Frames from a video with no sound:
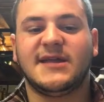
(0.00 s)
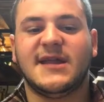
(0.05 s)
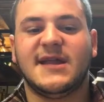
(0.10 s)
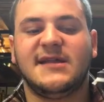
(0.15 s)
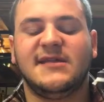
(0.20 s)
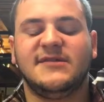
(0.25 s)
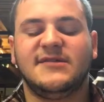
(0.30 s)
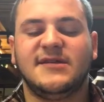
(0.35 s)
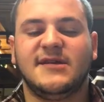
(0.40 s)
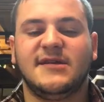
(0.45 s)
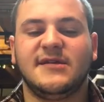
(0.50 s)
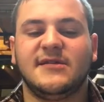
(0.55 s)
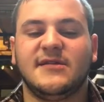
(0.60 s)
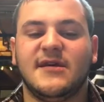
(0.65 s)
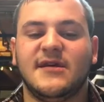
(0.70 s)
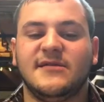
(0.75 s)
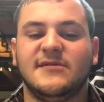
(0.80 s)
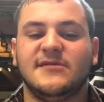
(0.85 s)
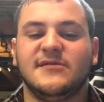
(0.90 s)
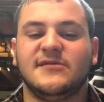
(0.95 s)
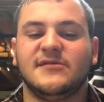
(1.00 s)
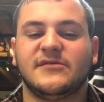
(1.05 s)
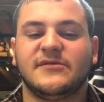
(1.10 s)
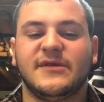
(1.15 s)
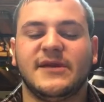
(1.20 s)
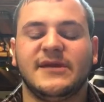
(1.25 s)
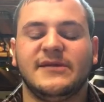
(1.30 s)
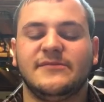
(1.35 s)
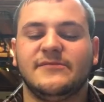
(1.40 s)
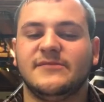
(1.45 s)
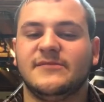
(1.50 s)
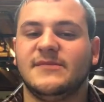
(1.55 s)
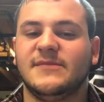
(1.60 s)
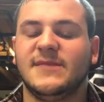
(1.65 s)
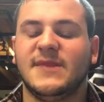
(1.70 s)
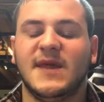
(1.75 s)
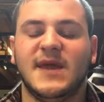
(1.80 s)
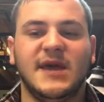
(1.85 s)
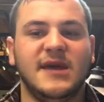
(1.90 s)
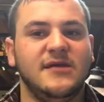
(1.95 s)
at anything under like
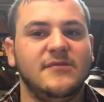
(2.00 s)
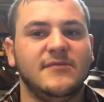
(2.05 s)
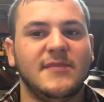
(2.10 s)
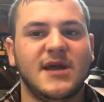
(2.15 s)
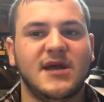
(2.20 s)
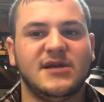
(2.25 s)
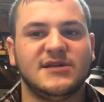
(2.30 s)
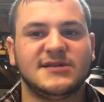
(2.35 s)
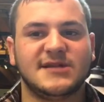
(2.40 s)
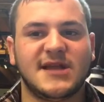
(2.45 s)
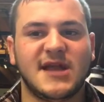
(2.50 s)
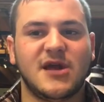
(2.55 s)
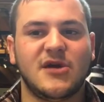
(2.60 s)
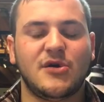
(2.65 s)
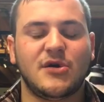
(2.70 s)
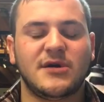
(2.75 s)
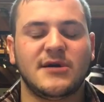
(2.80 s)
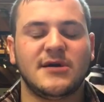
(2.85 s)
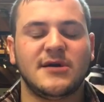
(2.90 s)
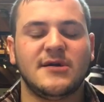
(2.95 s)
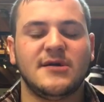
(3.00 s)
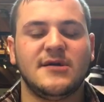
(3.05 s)
8 miles an hour.